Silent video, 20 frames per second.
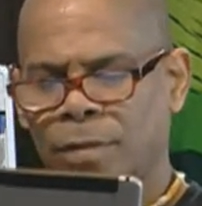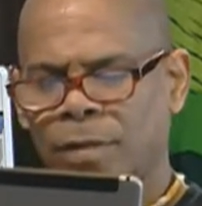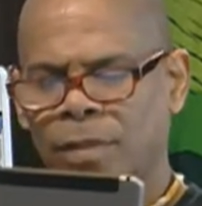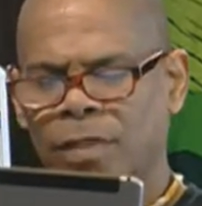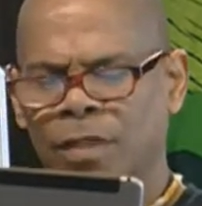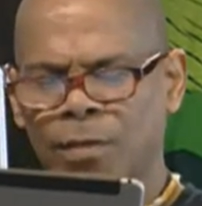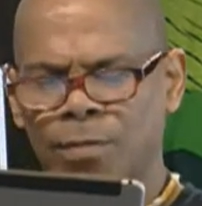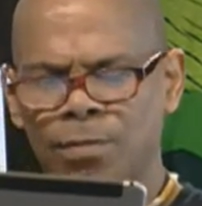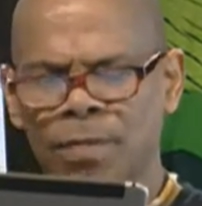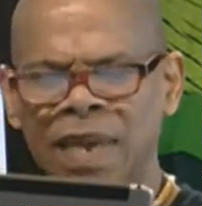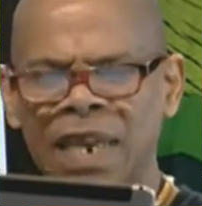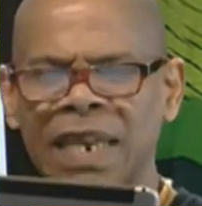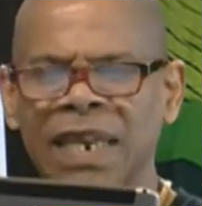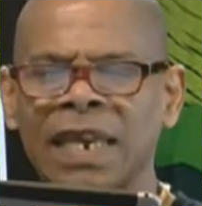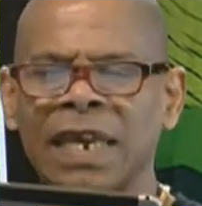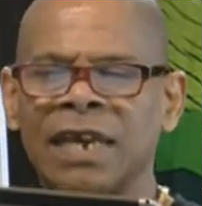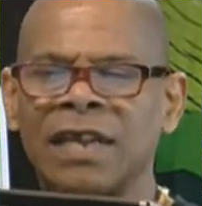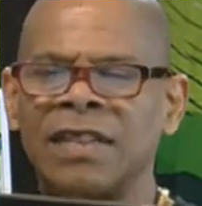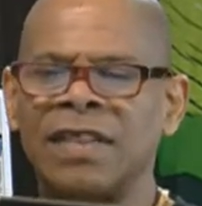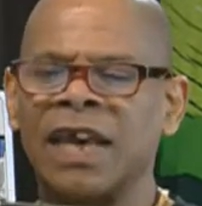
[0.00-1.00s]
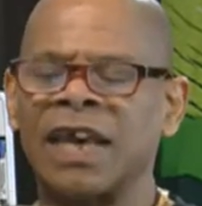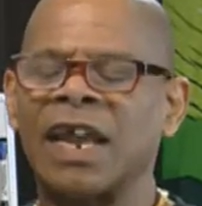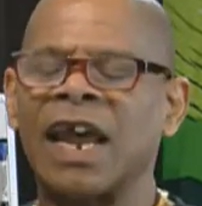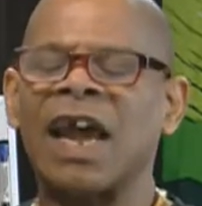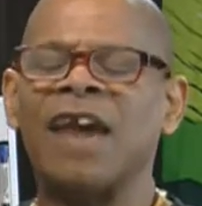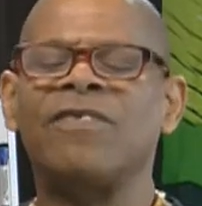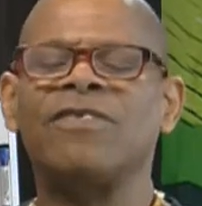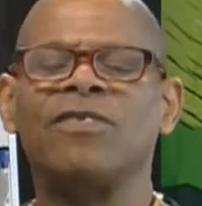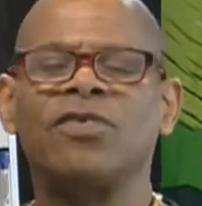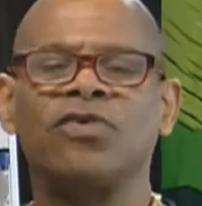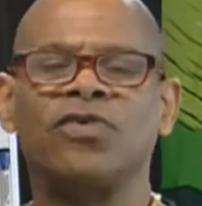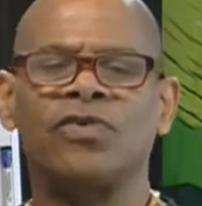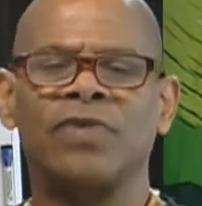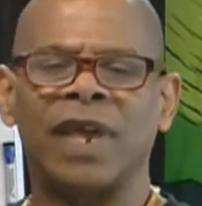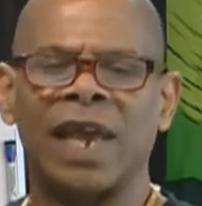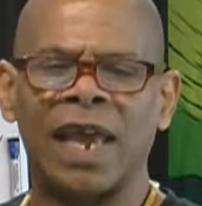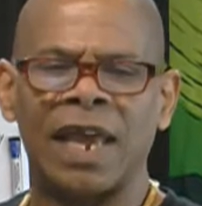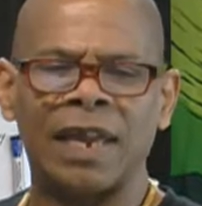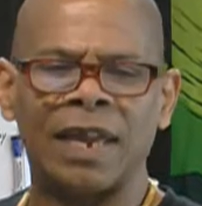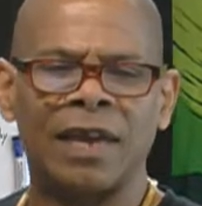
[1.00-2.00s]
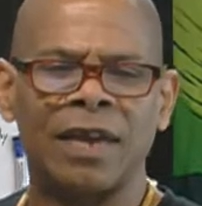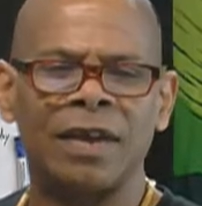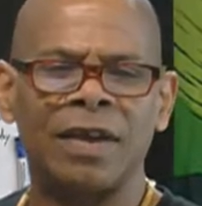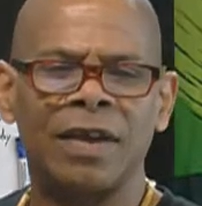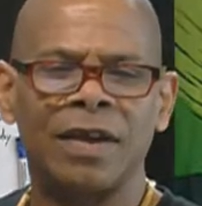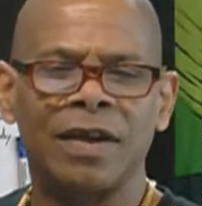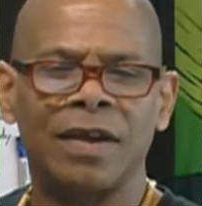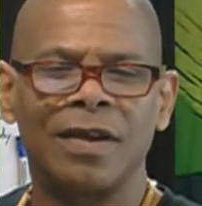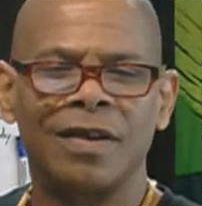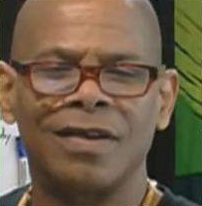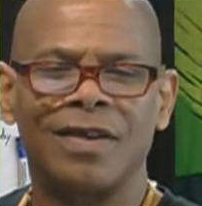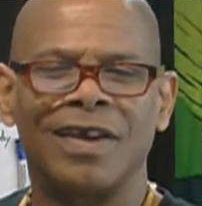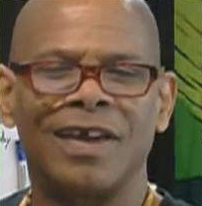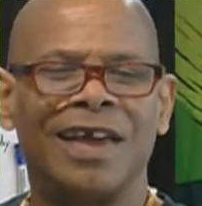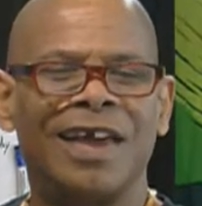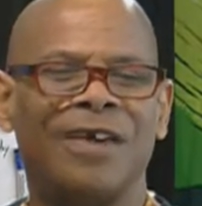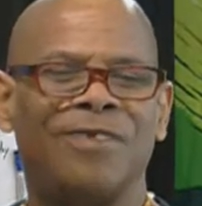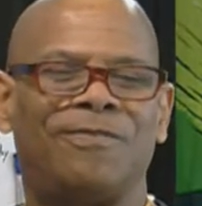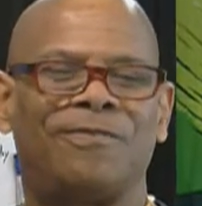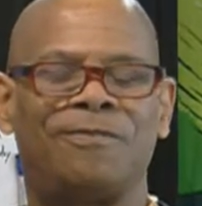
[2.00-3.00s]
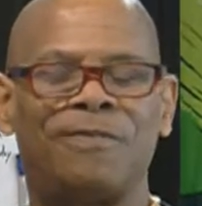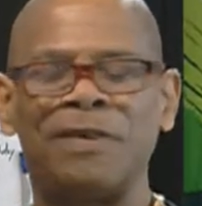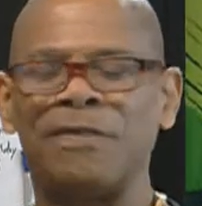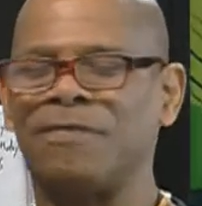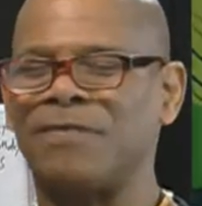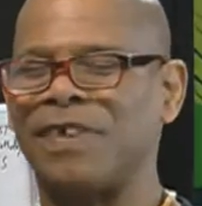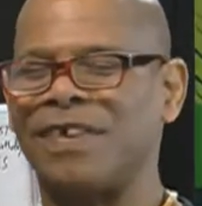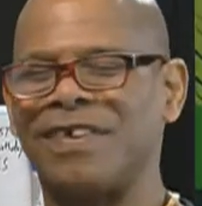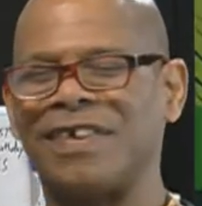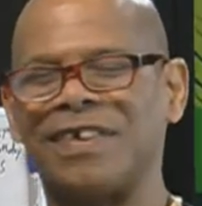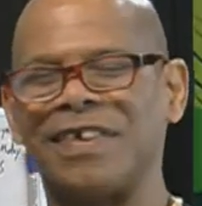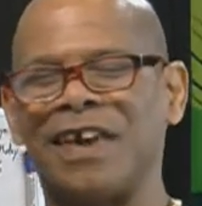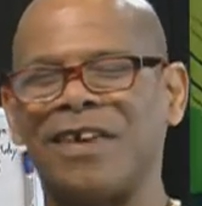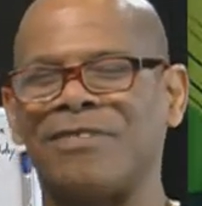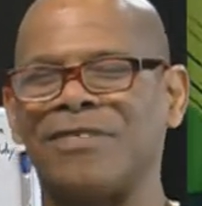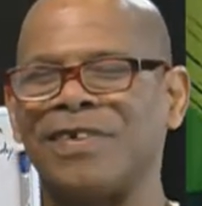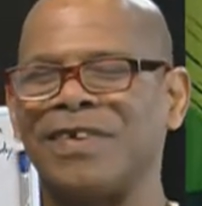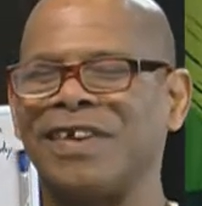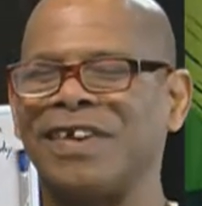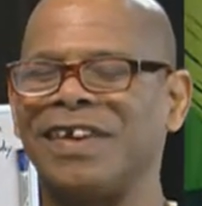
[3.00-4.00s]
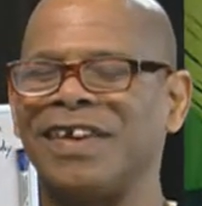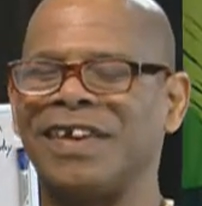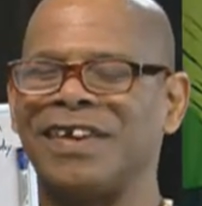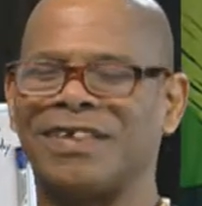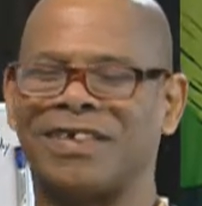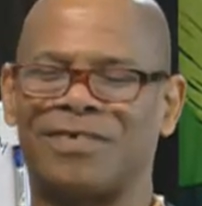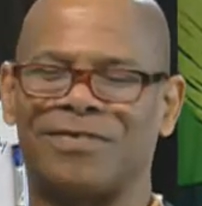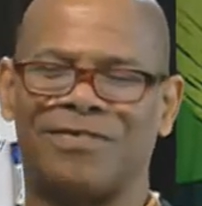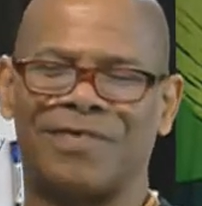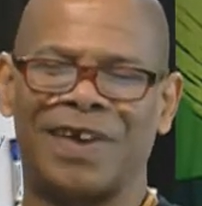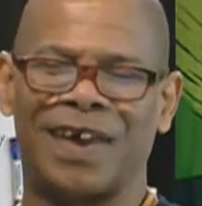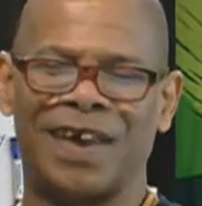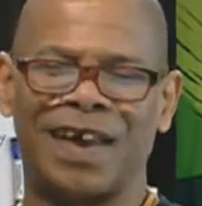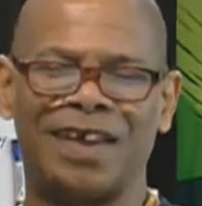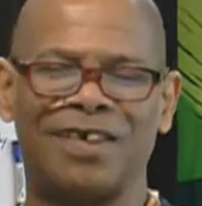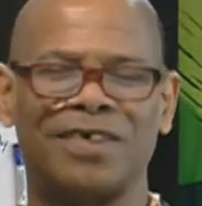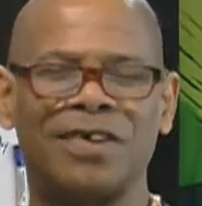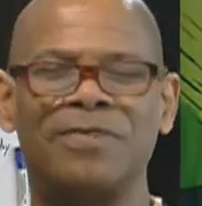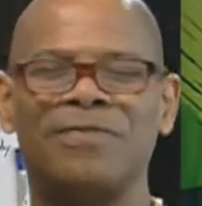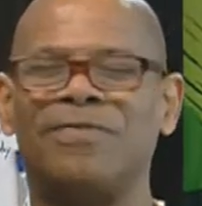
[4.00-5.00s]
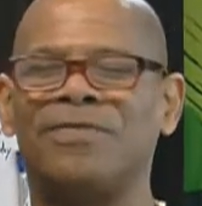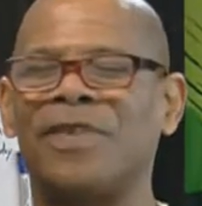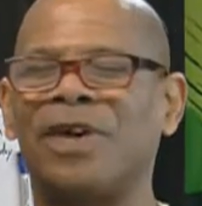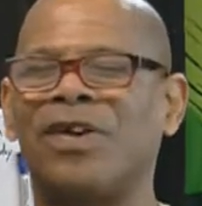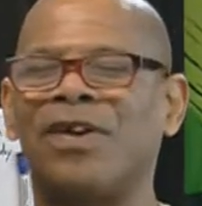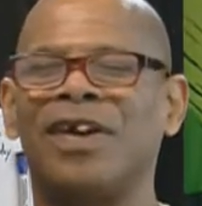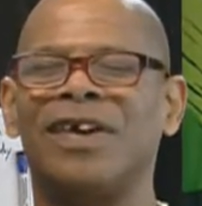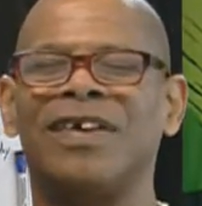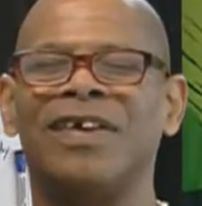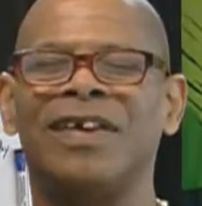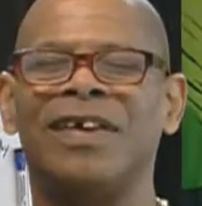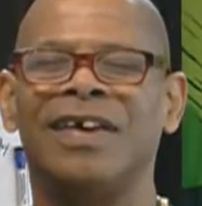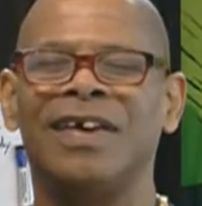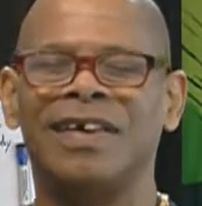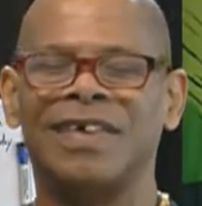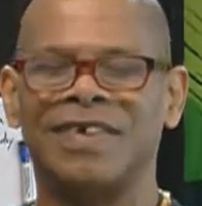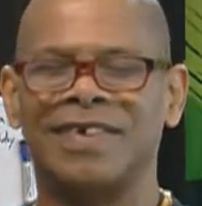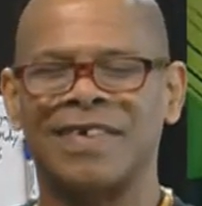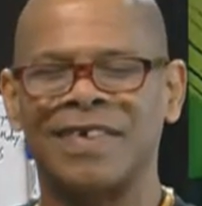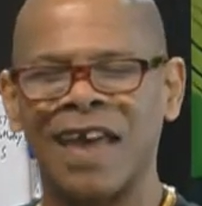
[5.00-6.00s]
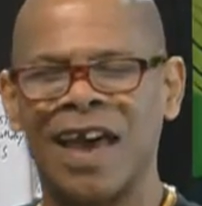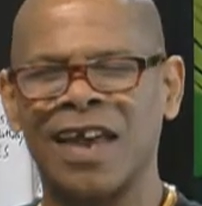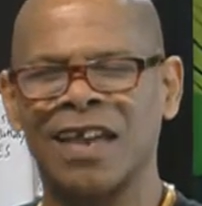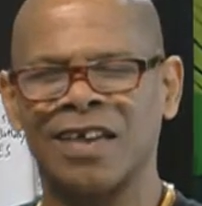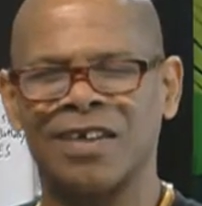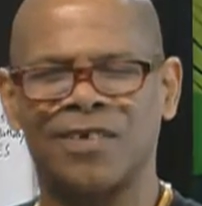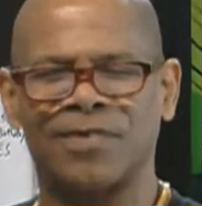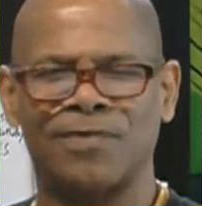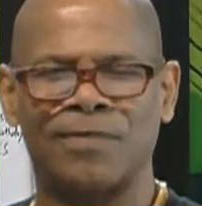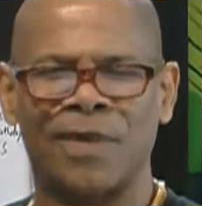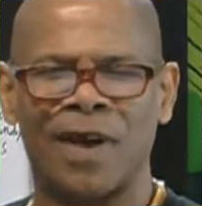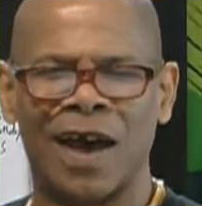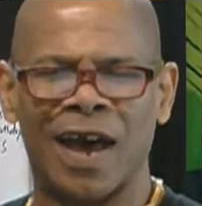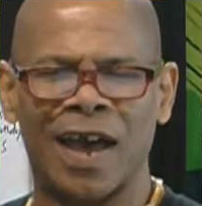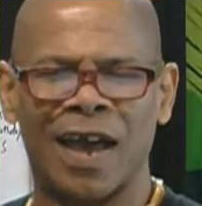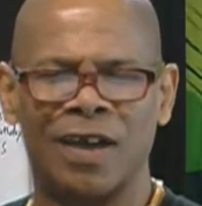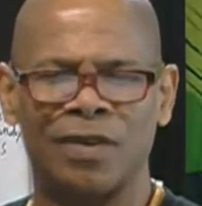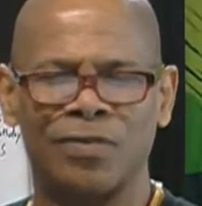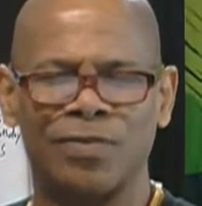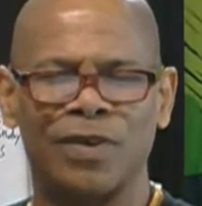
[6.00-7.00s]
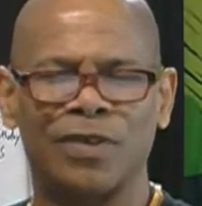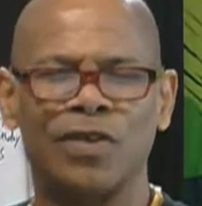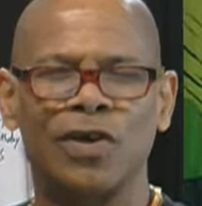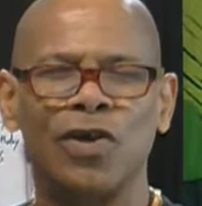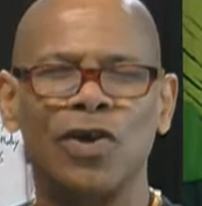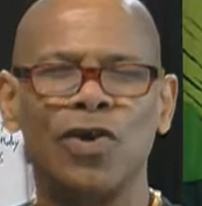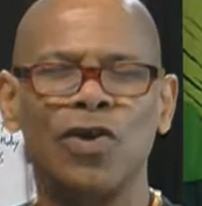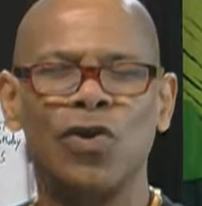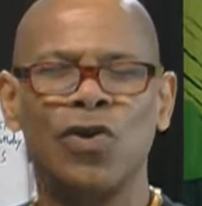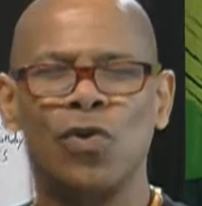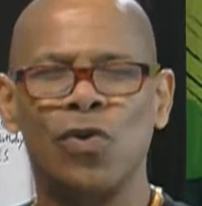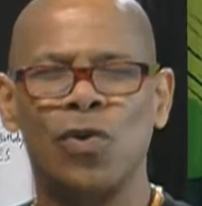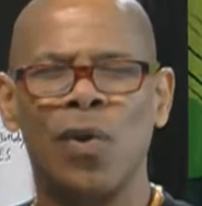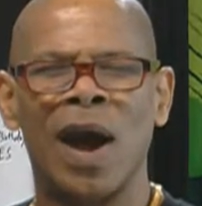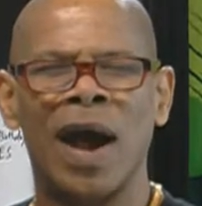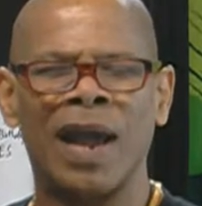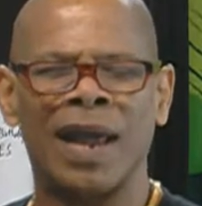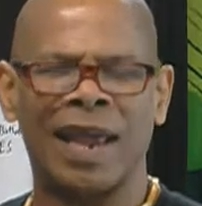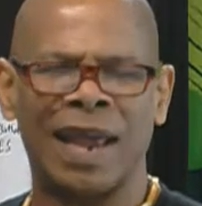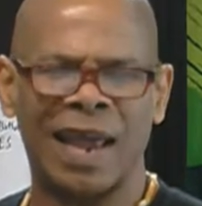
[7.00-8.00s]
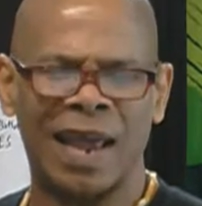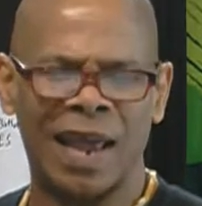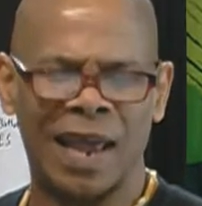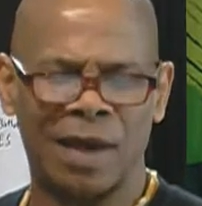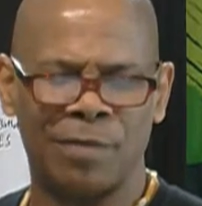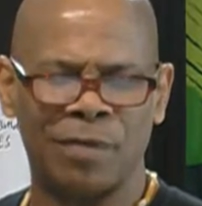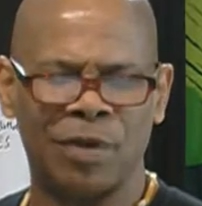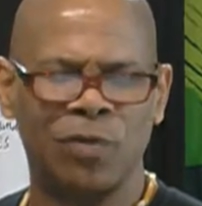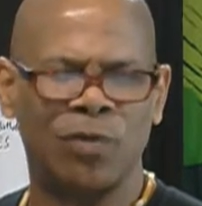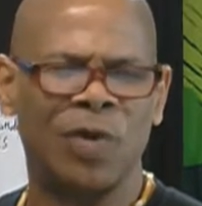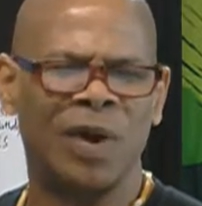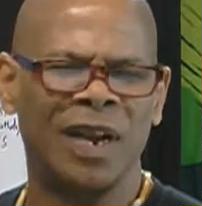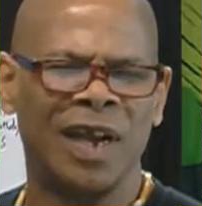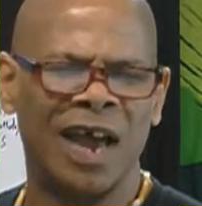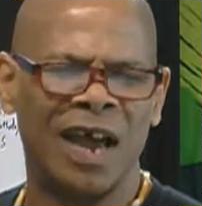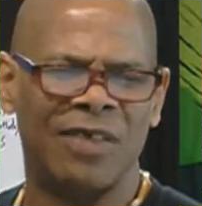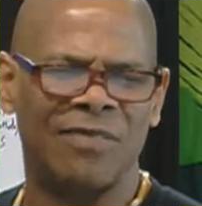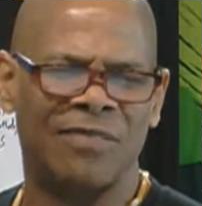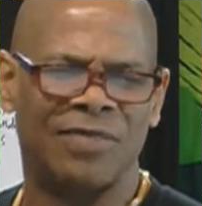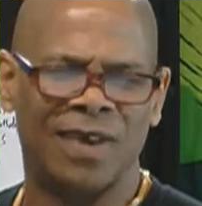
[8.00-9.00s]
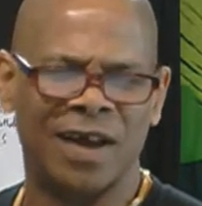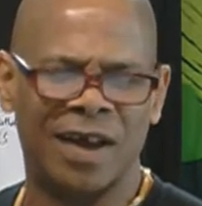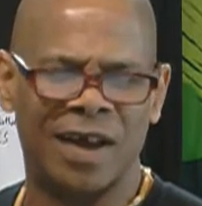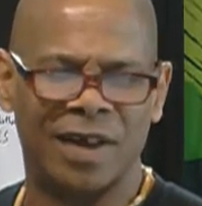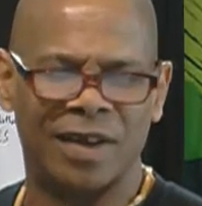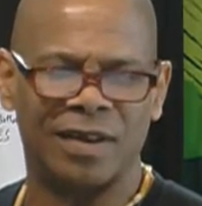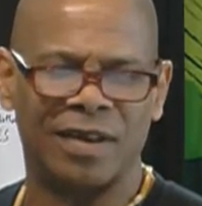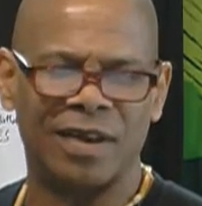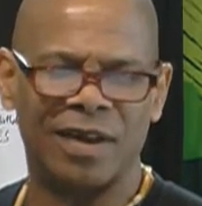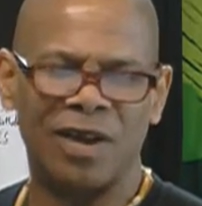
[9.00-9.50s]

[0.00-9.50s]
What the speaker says: The media that I've created at 57 years of age, I'm very satisfied with who I am and what I've done.